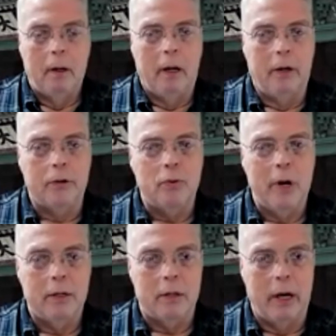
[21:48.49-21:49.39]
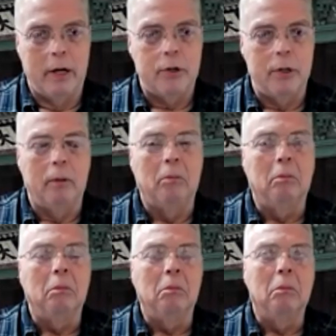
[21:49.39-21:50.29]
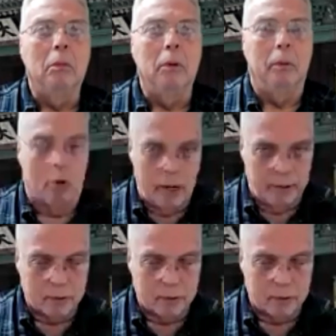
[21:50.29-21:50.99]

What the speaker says: His translation, Bryant's